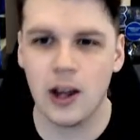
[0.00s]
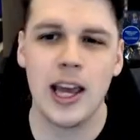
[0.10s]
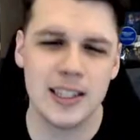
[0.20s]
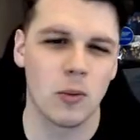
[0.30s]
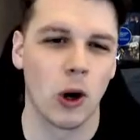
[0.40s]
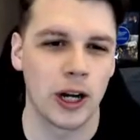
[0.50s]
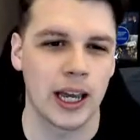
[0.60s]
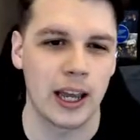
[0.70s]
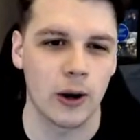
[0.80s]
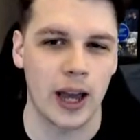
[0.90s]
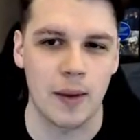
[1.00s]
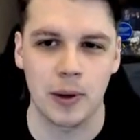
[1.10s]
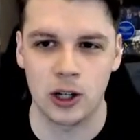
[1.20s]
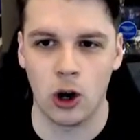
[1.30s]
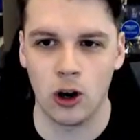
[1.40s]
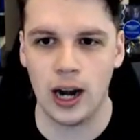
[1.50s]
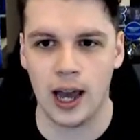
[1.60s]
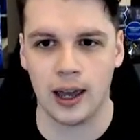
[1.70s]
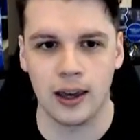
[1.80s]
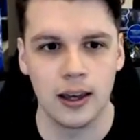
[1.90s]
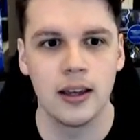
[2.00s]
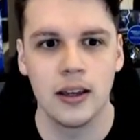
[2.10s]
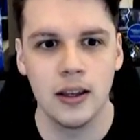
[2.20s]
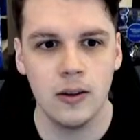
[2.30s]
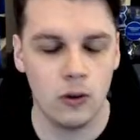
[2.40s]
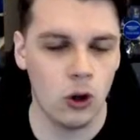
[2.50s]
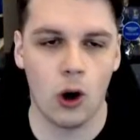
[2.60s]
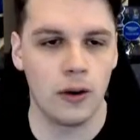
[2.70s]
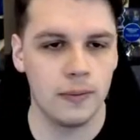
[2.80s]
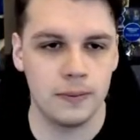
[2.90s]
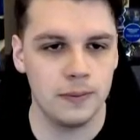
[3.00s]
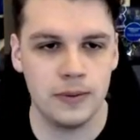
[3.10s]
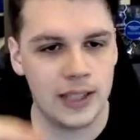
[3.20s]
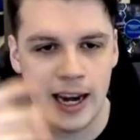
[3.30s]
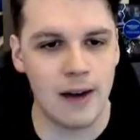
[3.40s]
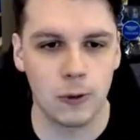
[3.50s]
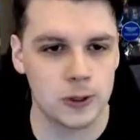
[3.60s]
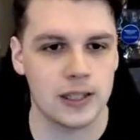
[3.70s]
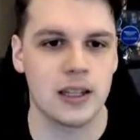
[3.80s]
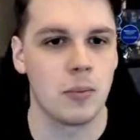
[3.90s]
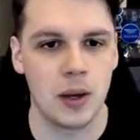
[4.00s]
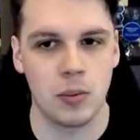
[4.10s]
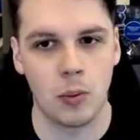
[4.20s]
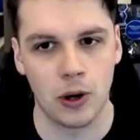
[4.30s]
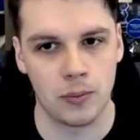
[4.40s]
he is a wonder kid, okay, but not the levels that some people put.